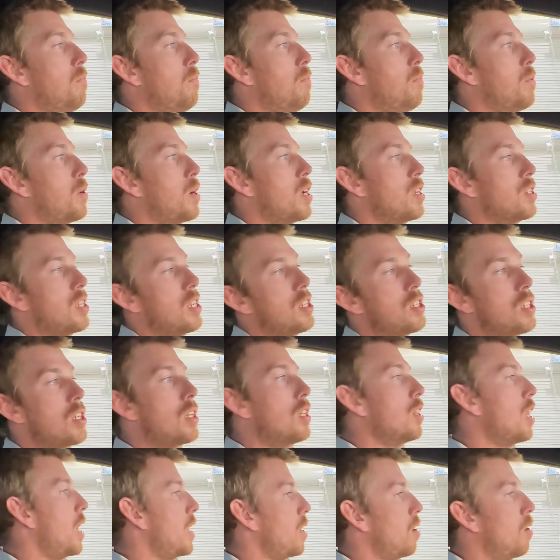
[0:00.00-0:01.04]
because it's
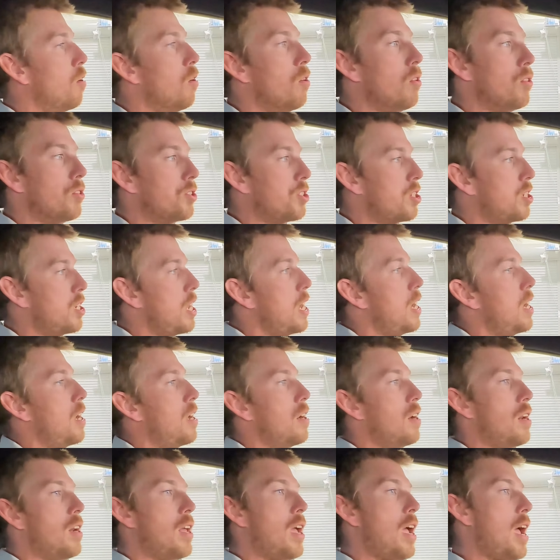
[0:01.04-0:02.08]
like a whole
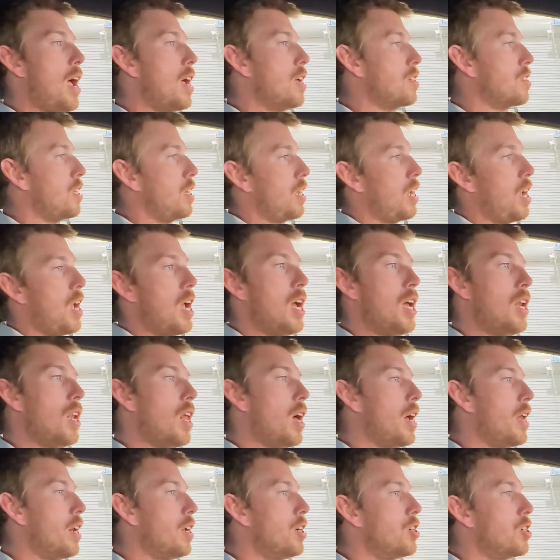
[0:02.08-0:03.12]
stand and it has like a
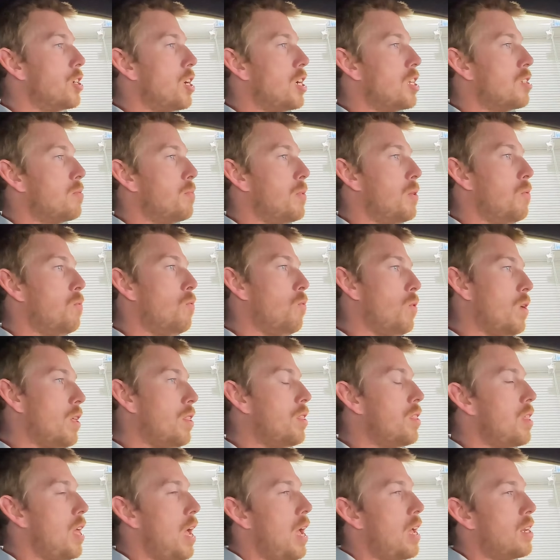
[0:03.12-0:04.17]
headlight adjustment
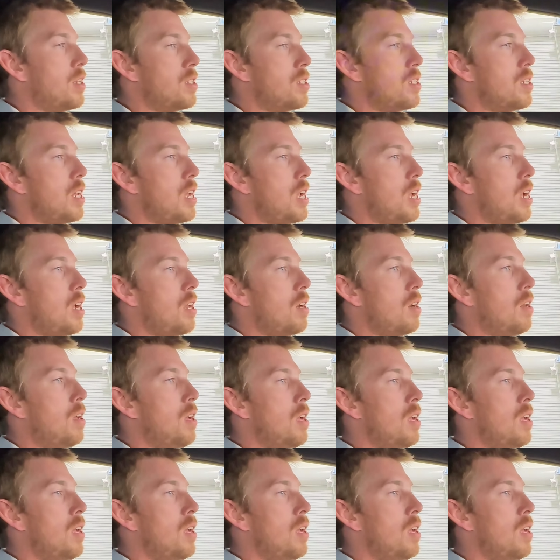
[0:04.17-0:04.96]
with that stand.